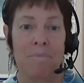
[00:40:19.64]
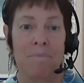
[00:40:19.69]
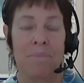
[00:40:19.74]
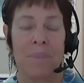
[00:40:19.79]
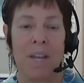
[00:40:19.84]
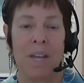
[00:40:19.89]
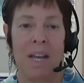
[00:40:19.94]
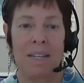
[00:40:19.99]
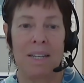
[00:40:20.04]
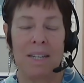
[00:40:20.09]

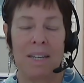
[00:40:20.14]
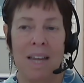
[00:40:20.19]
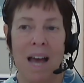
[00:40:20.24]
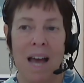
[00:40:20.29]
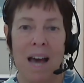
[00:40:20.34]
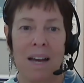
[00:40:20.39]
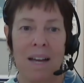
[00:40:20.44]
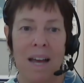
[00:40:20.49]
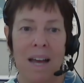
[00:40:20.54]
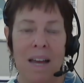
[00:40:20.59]
And
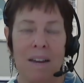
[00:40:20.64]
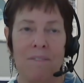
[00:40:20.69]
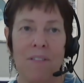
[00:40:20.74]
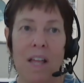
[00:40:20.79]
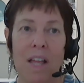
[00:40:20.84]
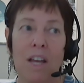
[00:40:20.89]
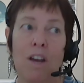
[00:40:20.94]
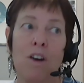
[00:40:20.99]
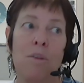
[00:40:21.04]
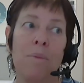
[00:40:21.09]
not kind of
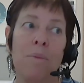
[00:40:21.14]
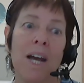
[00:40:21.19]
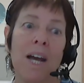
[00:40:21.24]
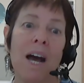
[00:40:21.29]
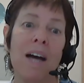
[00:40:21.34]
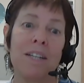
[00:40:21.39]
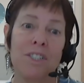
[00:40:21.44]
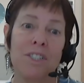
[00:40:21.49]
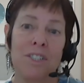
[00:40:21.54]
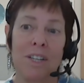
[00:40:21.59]
like, oh my
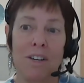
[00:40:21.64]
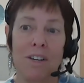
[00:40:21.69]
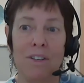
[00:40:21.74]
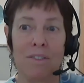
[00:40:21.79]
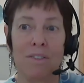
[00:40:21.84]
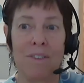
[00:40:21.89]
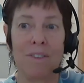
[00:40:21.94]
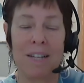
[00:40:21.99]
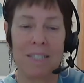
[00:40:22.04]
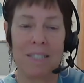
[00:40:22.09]
gosh, now
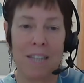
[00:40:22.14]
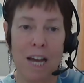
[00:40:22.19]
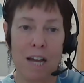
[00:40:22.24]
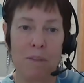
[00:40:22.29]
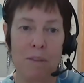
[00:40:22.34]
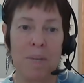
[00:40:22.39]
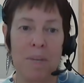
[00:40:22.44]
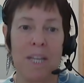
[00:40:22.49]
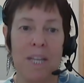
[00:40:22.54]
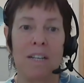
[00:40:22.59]
you've got
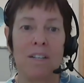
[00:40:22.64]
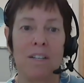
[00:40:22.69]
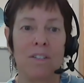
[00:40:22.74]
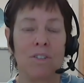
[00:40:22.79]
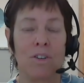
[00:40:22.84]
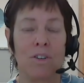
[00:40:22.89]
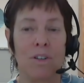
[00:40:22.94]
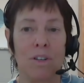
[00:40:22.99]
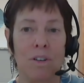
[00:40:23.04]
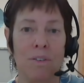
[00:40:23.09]
diabetes
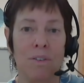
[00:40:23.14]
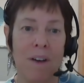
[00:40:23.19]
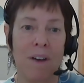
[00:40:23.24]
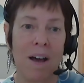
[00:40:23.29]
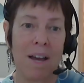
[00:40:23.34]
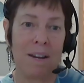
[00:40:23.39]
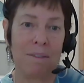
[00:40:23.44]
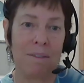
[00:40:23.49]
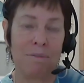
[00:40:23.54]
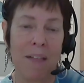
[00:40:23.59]
or you've
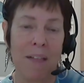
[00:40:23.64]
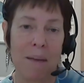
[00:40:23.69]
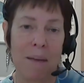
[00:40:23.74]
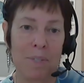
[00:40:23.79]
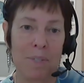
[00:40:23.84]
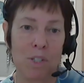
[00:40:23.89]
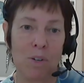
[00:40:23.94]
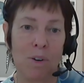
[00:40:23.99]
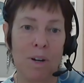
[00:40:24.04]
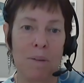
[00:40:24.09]
got
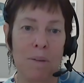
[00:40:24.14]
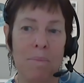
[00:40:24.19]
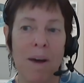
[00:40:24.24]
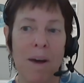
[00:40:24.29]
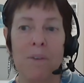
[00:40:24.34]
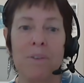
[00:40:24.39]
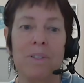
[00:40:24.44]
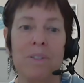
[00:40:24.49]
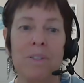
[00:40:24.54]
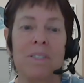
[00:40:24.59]
inflammatory
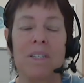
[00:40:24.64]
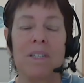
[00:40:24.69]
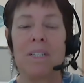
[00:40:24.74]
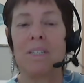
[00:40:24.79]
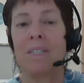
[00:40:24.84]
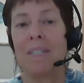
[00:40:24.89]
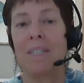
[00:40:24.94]
bowel disease.